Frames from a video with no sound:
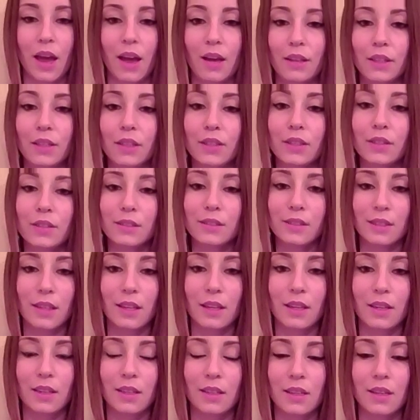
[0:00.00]

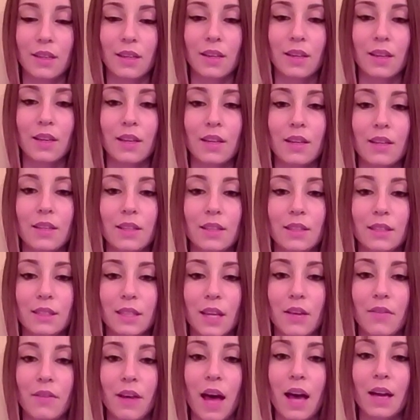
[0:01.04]
understanding,
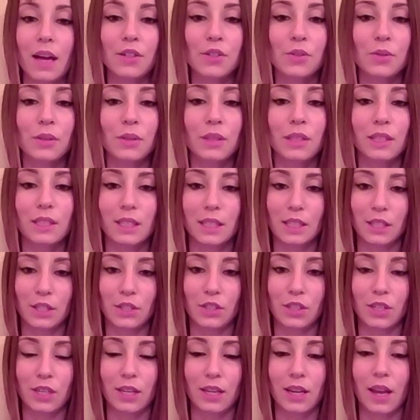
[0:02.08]

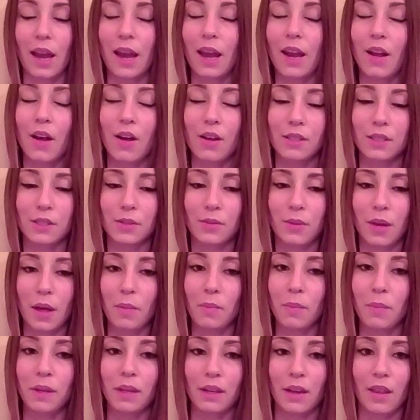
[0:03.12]
self-actualization, and also
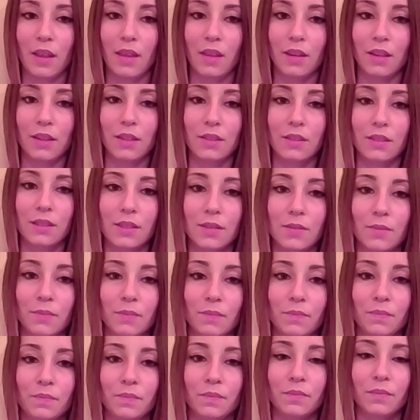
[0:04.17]
helping others.
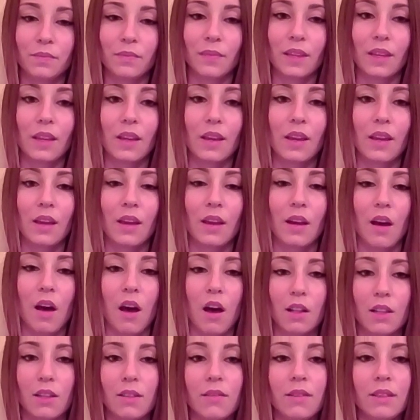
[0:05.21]

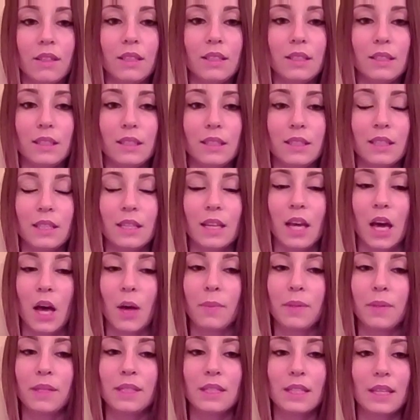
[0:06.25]
All of these needs can help
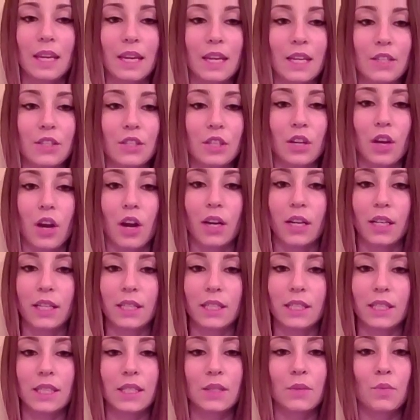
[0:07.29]
us gauge an
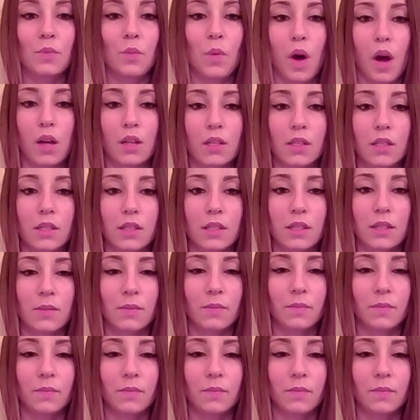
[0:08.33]
audience's wants.